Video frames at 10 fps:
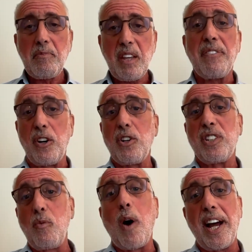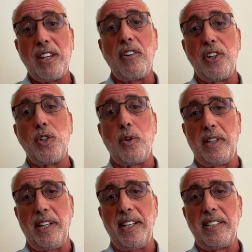first and why they're on the short
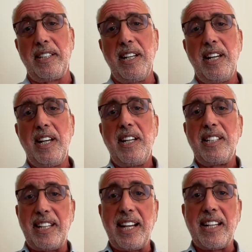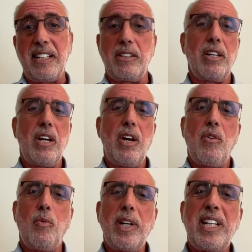list. Second,
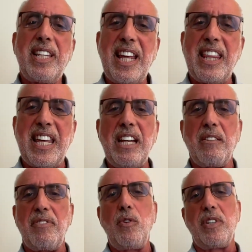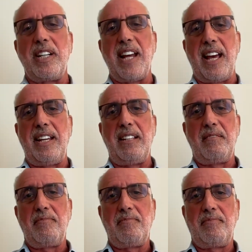what do they think of you today?
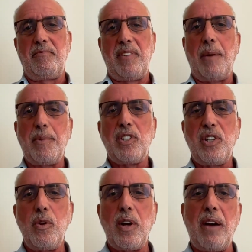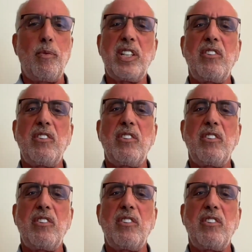How much do you have? What's